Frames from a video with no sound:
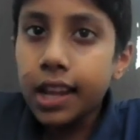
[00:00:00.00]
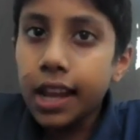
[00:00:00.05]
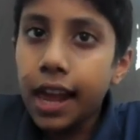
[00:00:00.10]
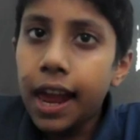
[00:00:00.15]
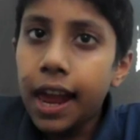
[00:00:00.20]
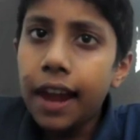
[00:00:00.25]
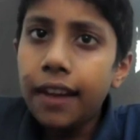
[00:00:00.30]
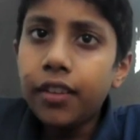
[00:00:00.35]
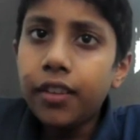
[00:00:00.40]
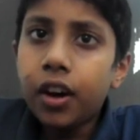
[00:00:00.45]

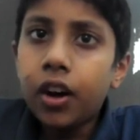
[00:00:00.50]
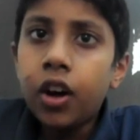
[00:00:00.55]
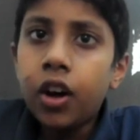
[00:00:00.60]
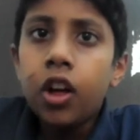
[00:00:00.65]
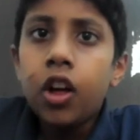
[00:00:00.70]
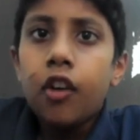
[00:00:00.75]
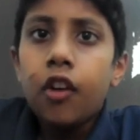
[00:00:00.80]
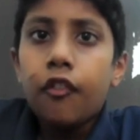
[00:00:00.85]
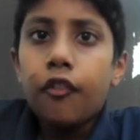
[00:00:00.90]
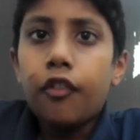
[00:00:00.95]
And the
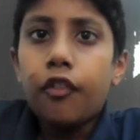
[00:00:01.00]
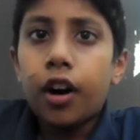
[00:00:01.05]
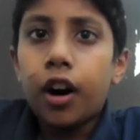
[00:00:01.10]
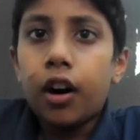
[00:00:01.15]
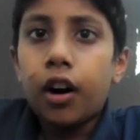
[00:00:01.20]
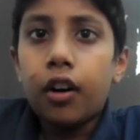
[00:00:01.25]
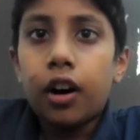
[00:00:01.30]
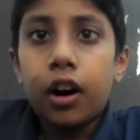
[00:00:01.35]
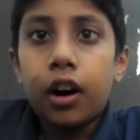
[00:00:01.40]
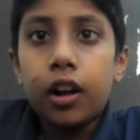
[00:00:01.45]

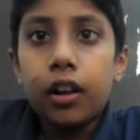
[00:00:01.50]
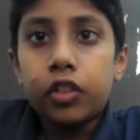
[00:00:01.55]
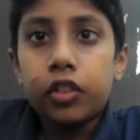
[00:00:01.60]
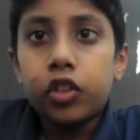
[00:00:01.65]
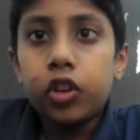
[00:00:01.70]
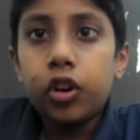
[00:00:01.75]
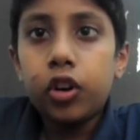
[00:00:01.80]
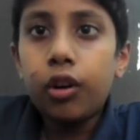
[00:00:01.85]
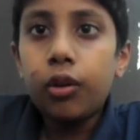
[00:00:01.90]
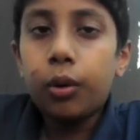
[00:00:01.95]

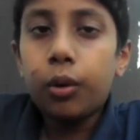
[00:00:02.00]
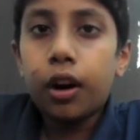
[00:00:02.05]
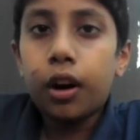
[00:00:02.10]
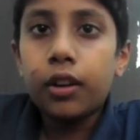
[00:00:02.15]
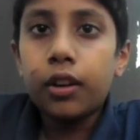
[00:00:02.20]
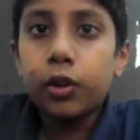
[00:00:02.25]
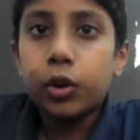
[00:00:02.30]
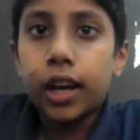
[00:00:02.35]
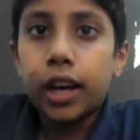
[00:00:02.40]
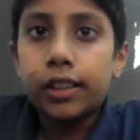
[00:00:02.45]
third one
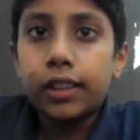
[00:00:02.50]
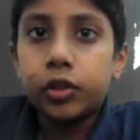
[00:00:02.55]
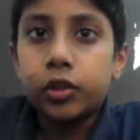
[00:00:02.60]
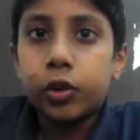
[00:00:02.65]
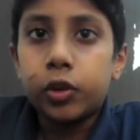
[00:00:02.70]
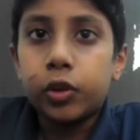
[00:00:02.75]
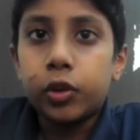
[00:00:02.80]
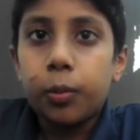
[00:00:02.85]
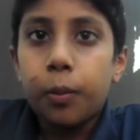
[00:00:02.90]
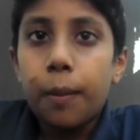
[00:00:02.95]
you guys need
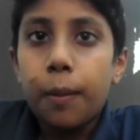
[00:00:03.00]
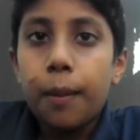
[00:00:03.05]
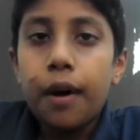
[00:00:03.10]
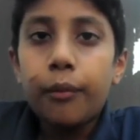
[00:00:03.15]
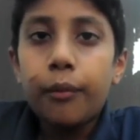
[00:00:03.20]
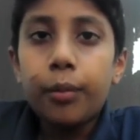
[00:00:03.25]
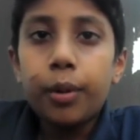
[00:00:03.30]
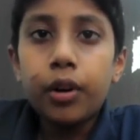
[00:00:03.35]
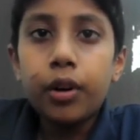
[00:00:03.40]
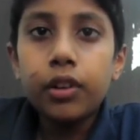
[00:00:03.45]
to
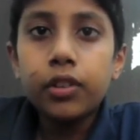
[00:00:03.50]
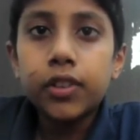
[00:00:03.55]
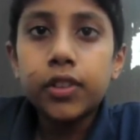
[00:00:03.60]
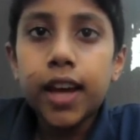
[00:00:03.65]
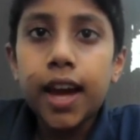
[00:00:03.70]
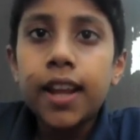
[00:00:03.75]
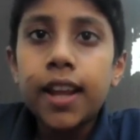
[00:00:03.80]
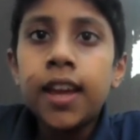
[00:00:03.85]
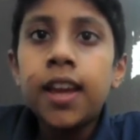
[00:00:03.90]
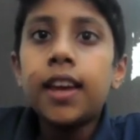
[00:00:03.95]
remember is
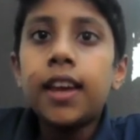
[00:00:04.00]
that